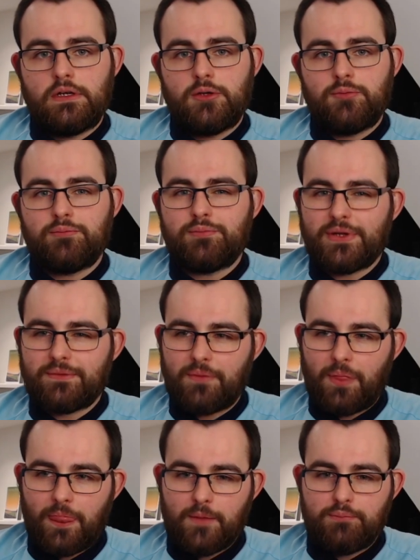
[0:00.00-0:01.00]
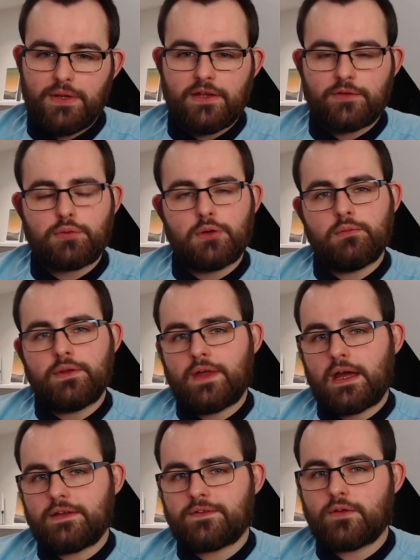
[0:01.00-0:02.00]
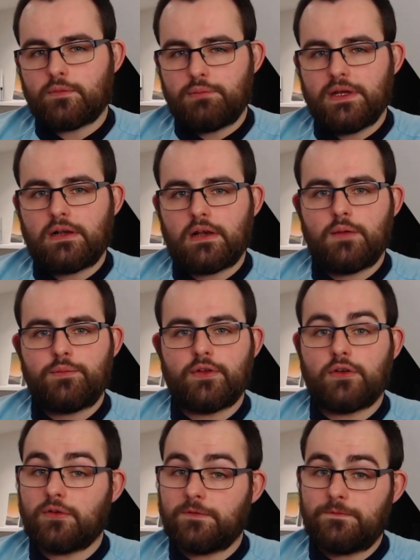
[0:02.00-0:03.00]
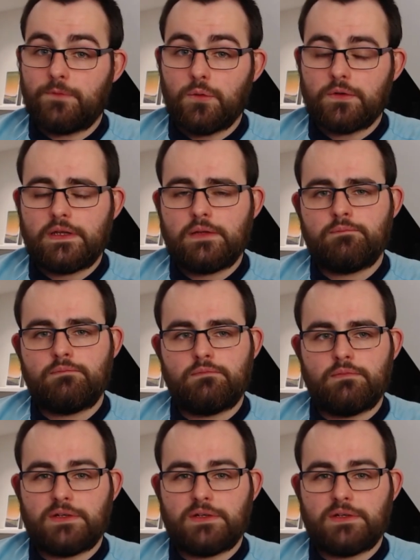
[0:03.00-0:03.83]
But the biggest problem with that is those big clubs that could afford him and